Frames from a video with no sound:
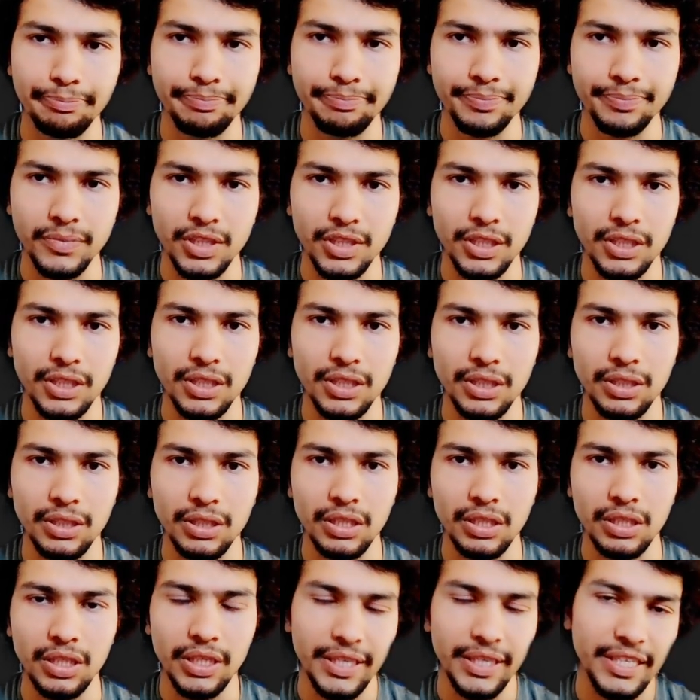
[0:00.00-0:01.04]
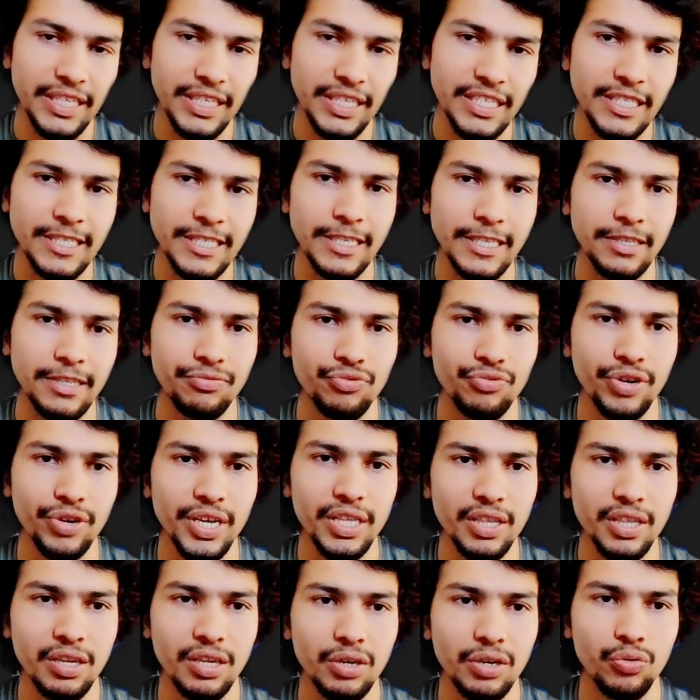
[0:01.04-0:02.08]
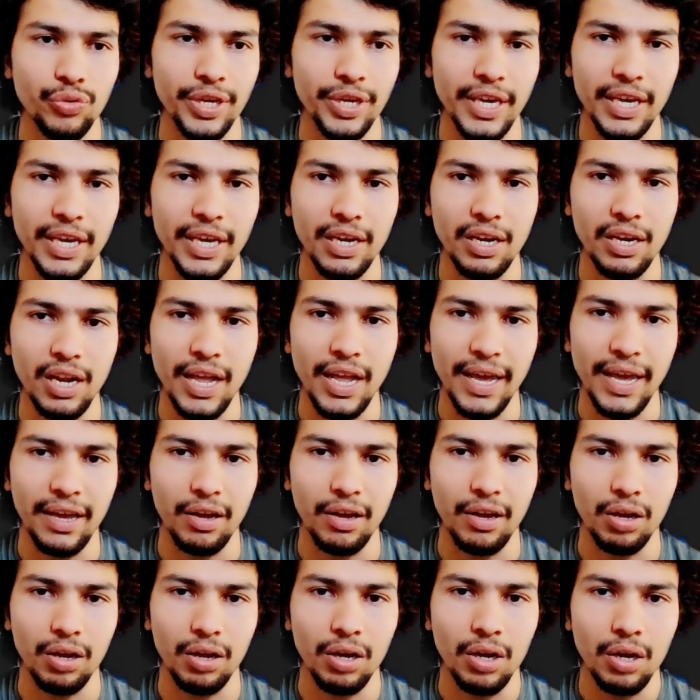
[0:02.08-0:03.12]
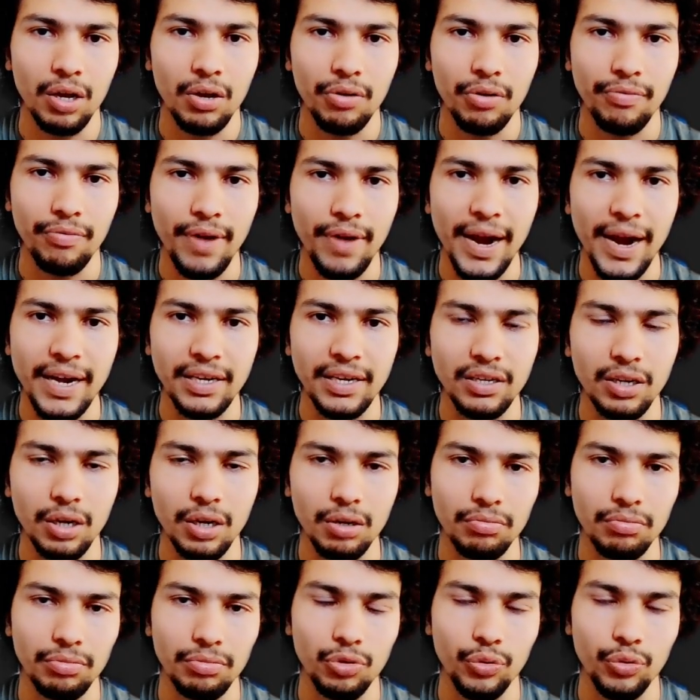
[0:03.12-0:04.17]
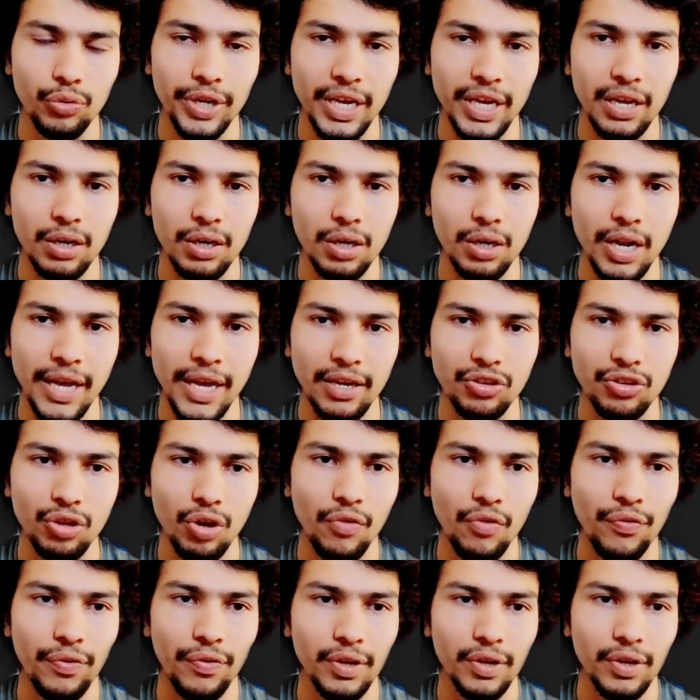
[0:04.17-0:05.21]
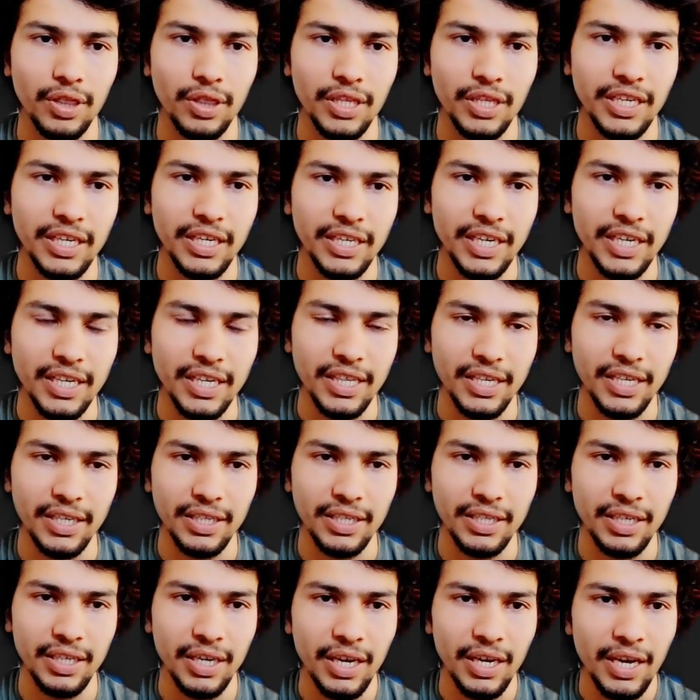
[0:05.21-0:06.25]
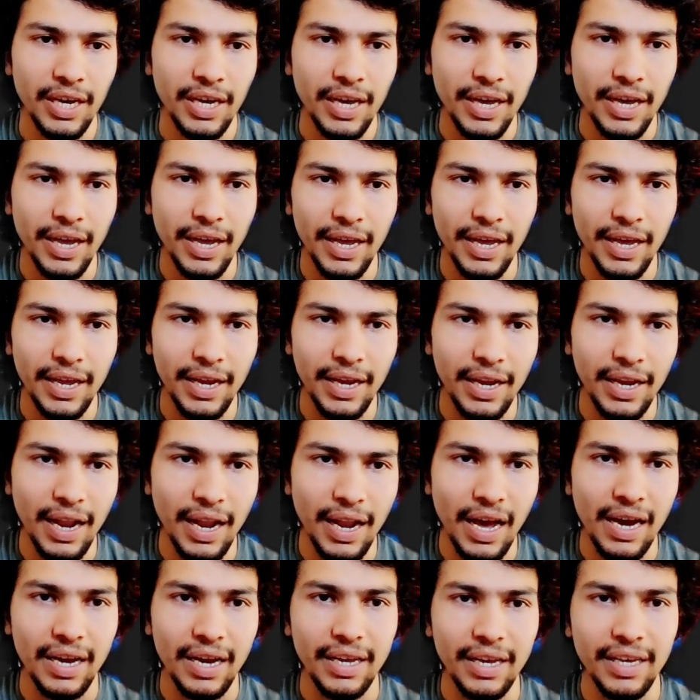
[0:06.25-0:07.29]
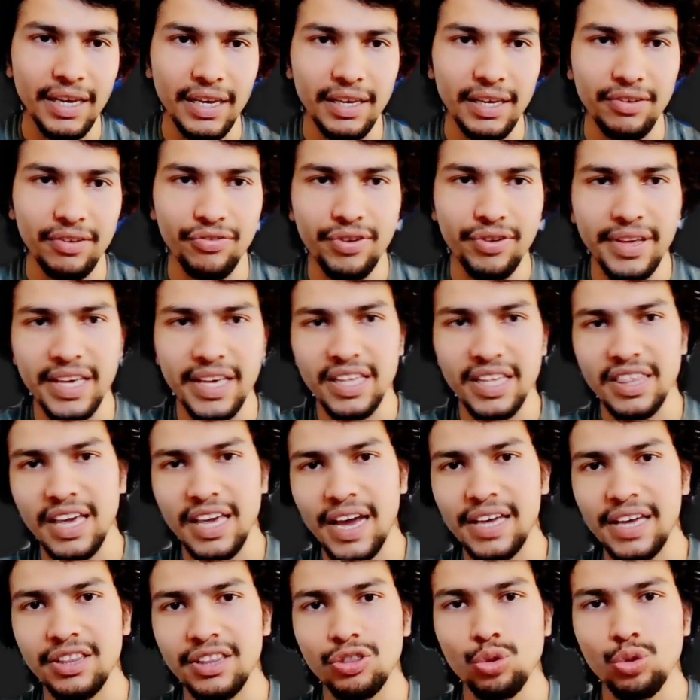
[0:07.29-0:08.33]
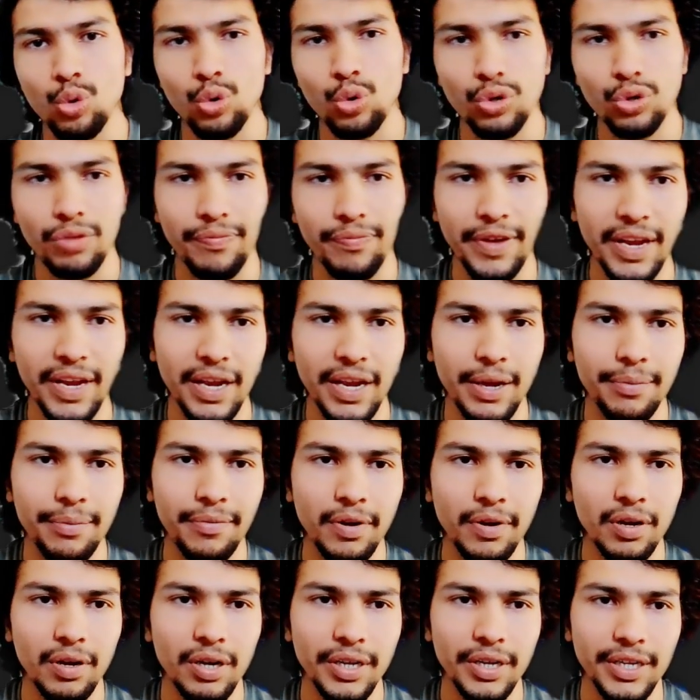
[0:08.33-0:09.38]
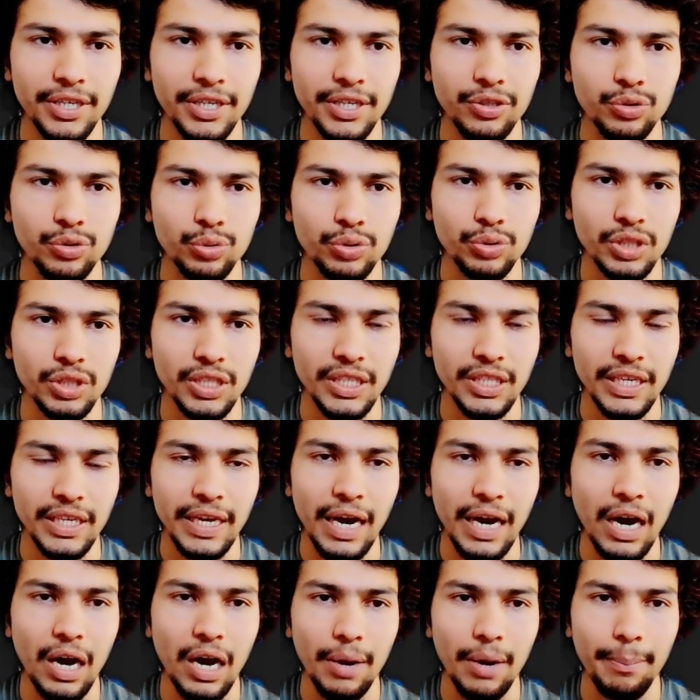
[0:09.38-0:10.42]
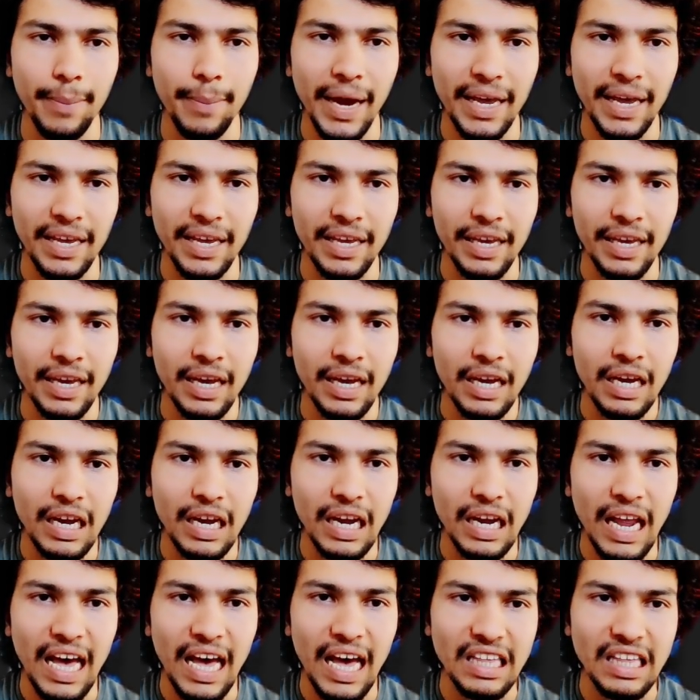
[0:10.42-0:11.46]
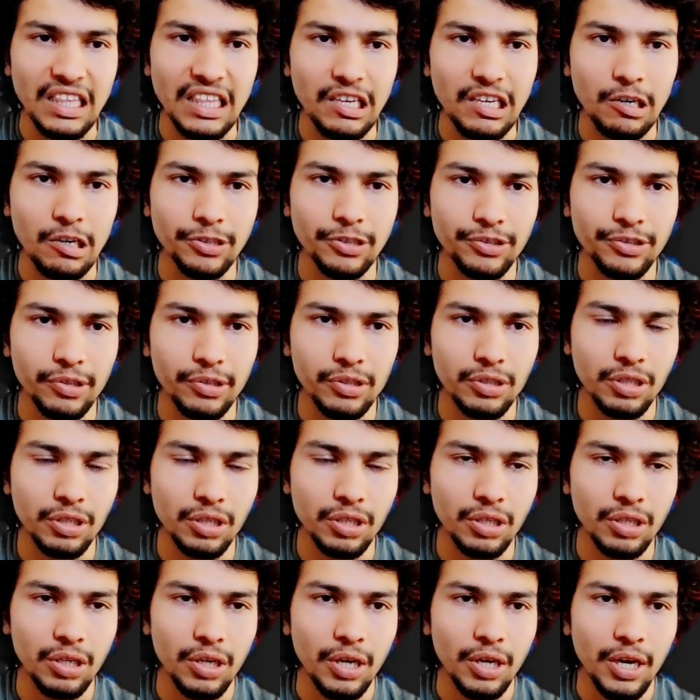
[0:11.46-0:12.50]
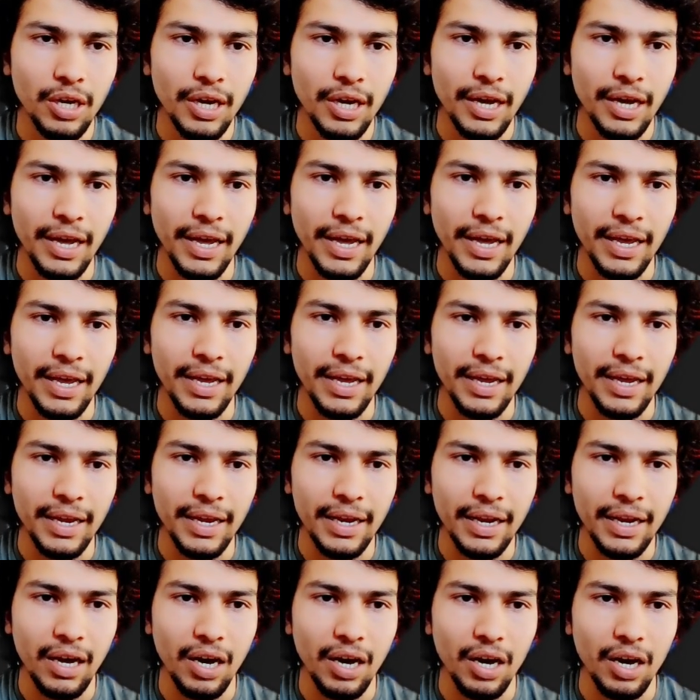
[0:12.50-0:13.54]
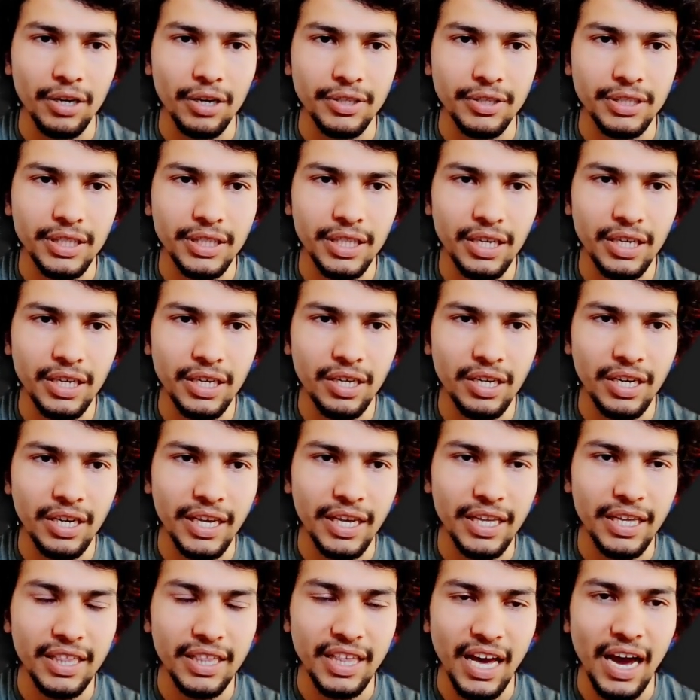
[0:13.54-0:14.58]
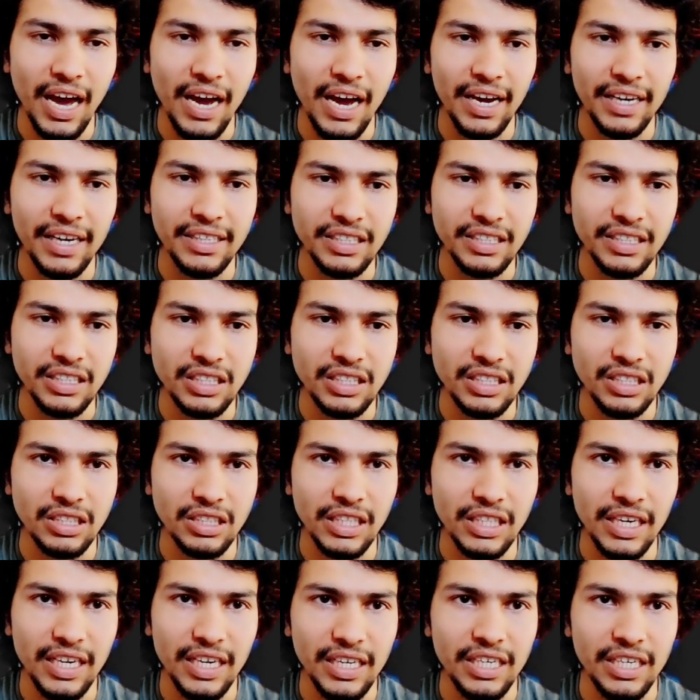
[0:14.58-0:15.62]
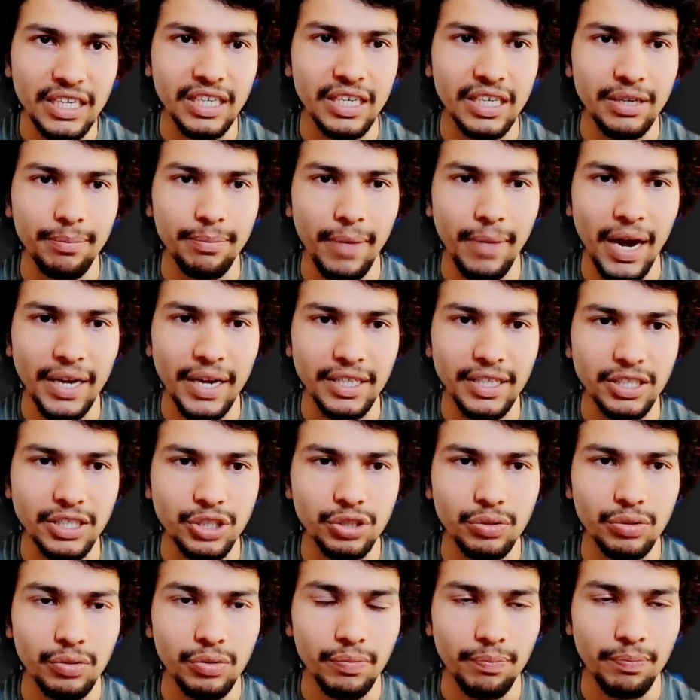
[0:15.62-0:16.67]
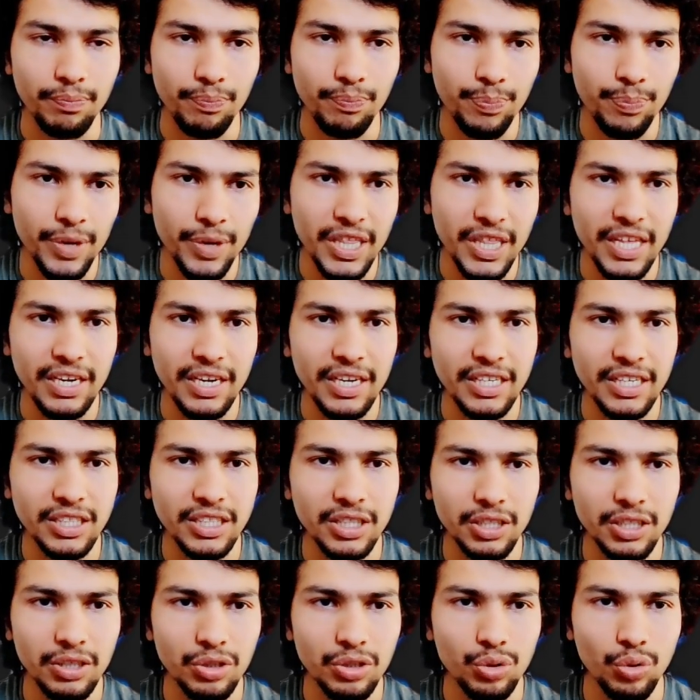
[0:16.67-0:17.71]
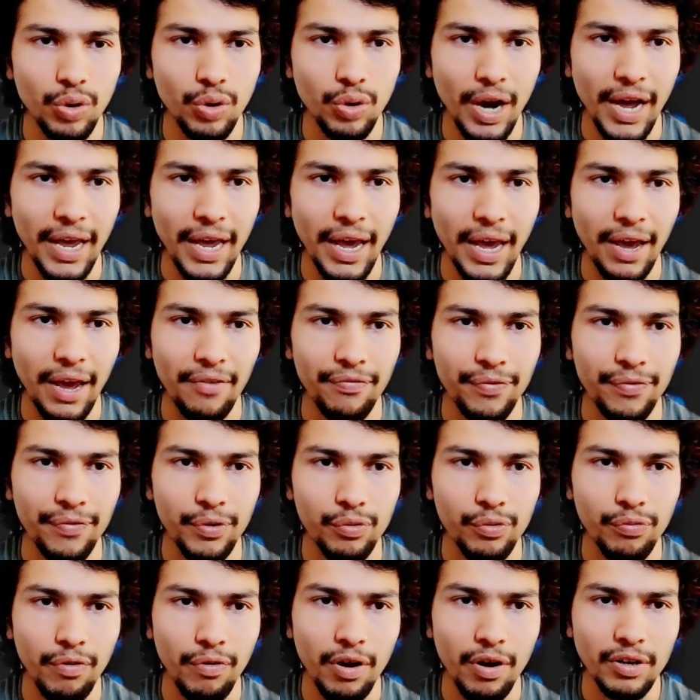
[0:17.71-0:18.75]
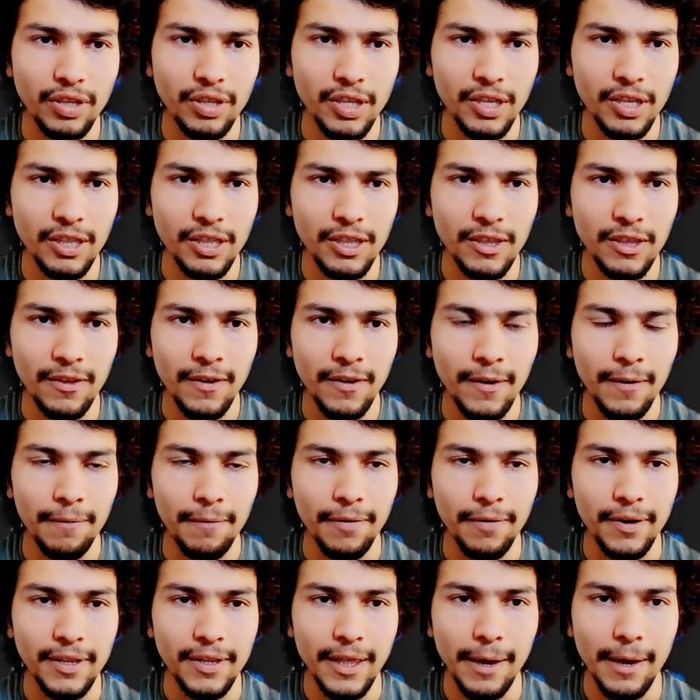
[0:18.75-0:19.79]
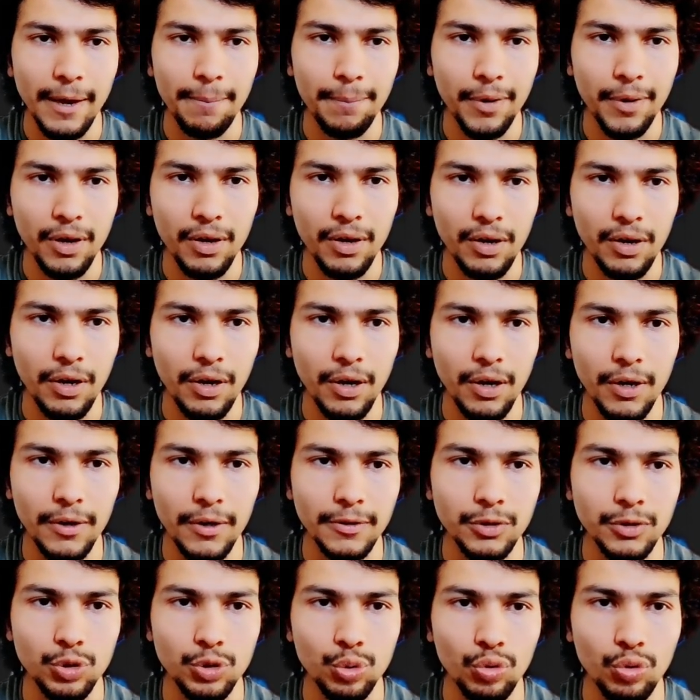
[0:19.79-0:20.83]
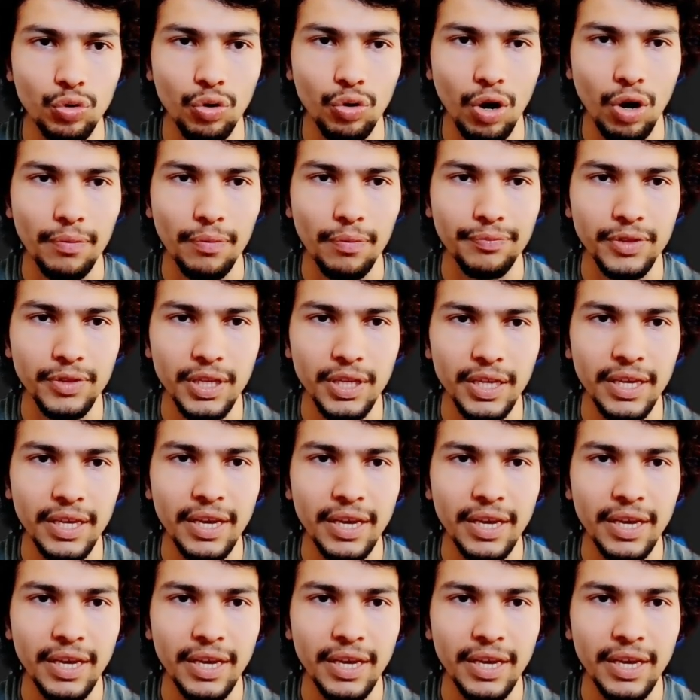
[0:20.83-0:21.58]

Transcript: in each iteration we can like write we can like shuffle the data set. And I reassign those variable into the my class constructor. And here is I said in my presentation, so I have few functions. For example, to crop the